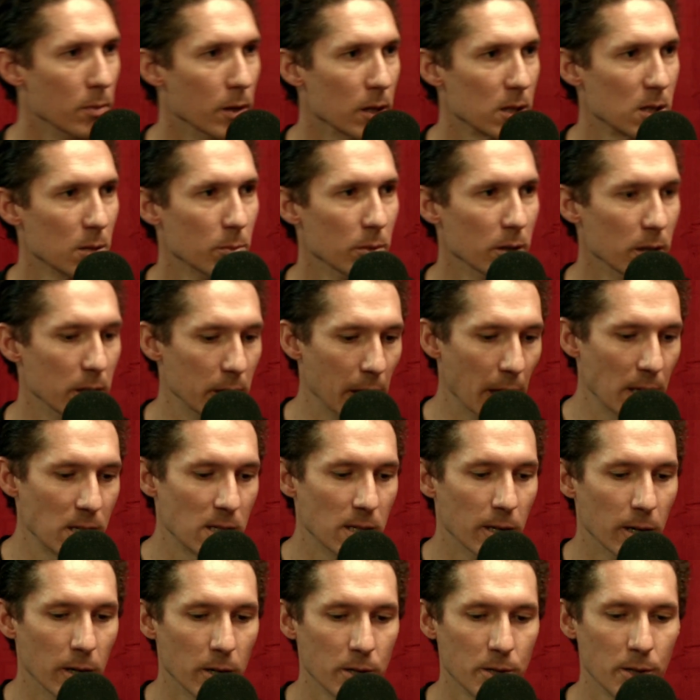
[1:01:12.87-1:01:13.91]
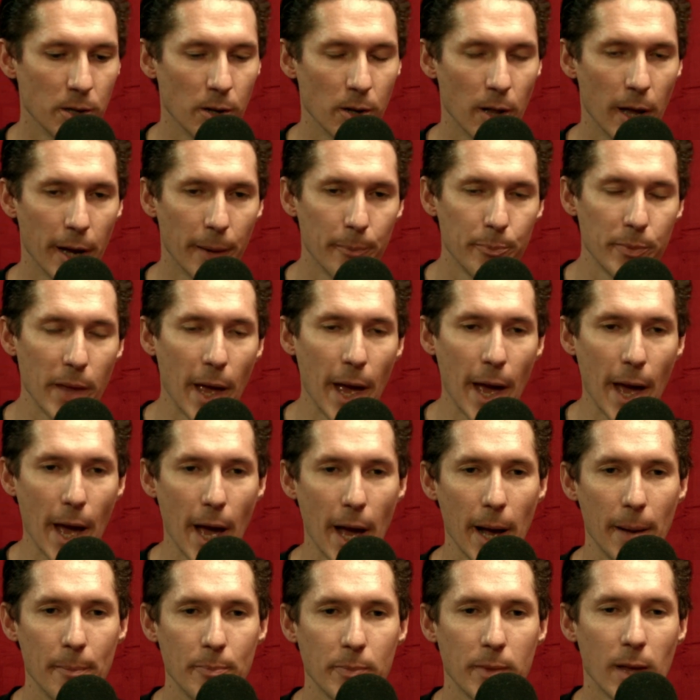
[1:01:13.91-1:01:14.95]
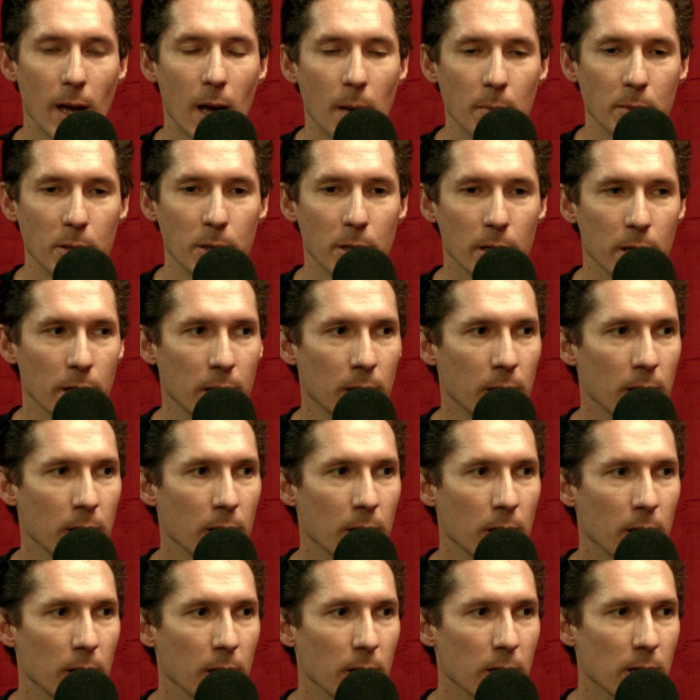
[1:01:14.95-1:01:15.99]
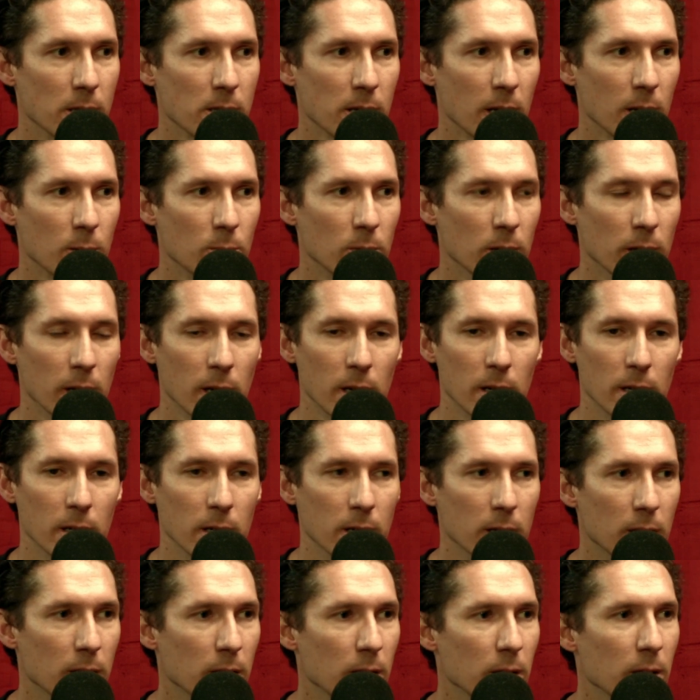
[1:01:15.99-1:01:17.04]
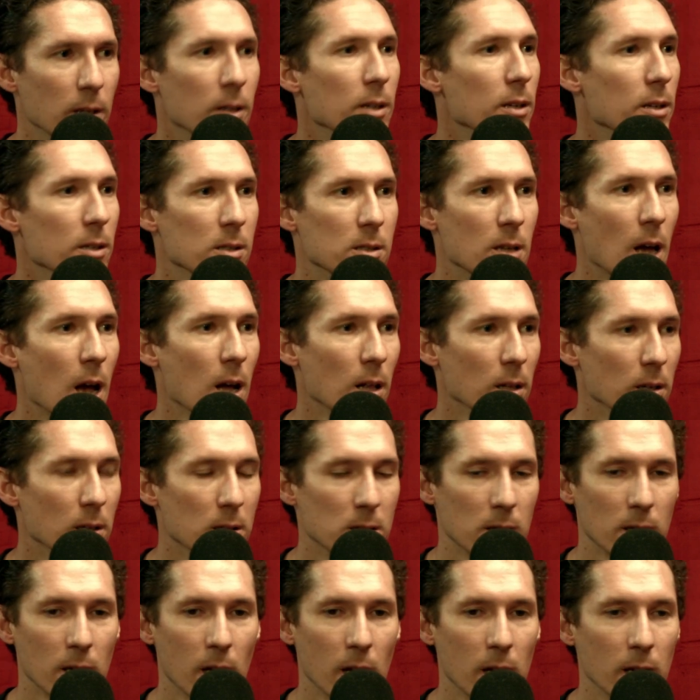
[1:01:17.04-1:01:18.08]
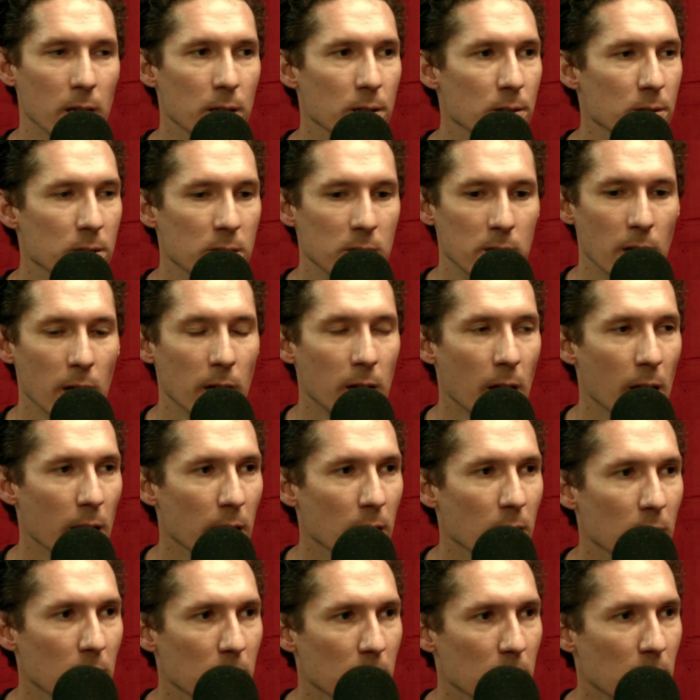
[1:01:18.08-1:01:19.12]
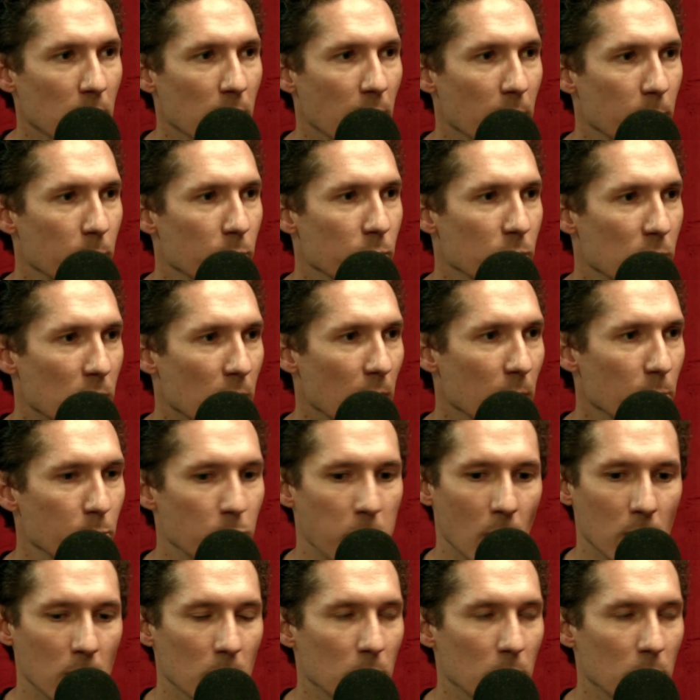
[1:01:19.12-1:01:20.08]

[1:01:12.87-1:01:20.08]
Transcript: Like someone gets theirs and they're like, ah, I'm good. Yeah, just and got their like, ass well, hey. cheek on it. Exactly. Yeah. It's like, hey, dickhead, can I can I buckle